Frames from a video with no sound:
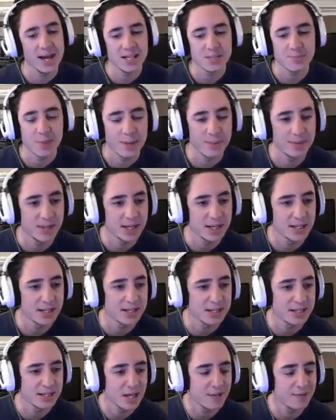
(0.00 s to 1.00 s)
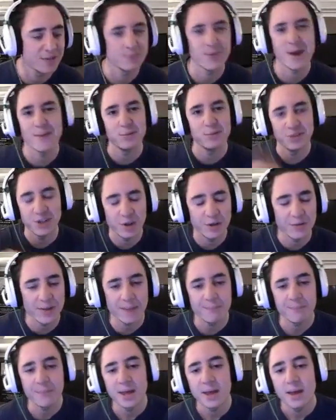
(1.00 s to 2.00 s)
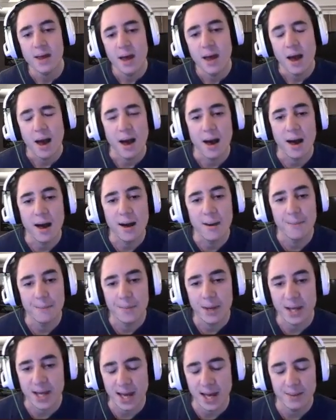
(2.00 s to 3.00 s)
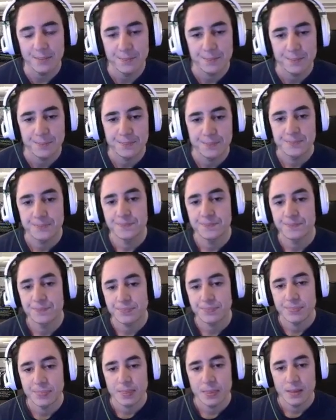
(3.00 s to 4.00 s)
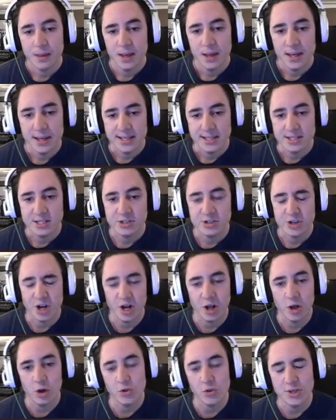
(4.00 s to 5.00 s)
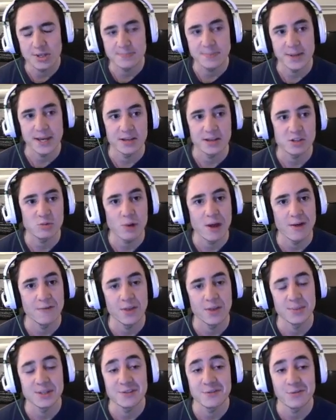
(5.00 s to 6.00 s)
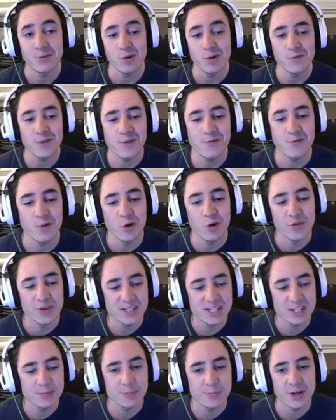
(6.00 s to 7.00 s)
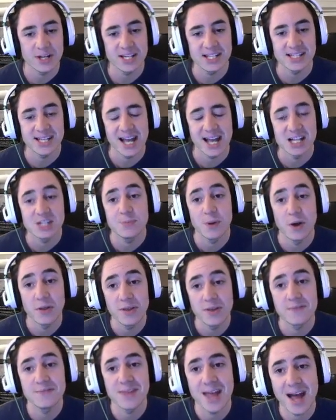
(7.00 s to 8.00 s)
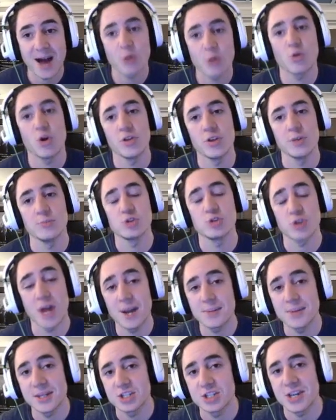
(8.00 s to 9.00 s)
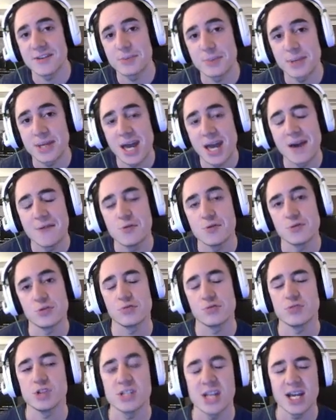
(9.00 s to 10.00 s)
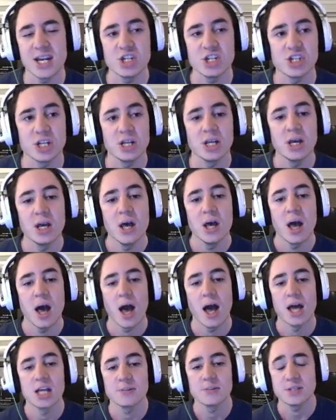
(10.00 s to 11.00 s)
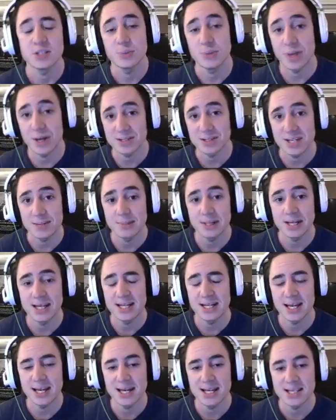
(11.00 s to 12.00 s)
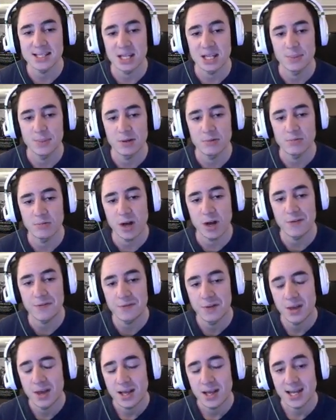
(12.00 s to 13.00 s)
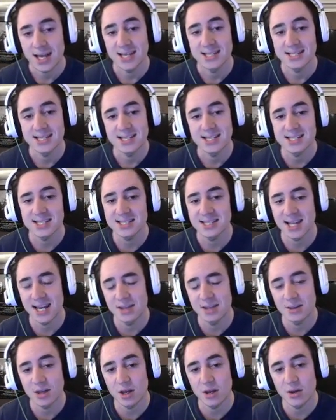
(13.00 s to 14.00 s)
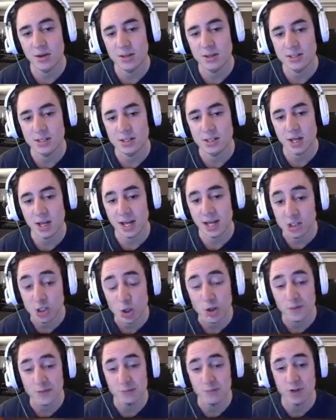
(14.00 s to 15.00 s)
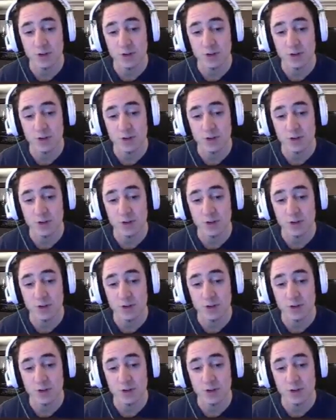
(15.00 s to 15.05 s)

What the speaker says: perpendicular to the surface. But I have a video on that. Okay. He's trying to hold this peak, just waiting for them. It's 4v4. This is pretty intense, but they've now got them trapped. They just have to be careful with the rotation, especially with that Demon Nade here. It's going to be rough. Okay, he sees the Saint though. He's going to okay. Two of them rush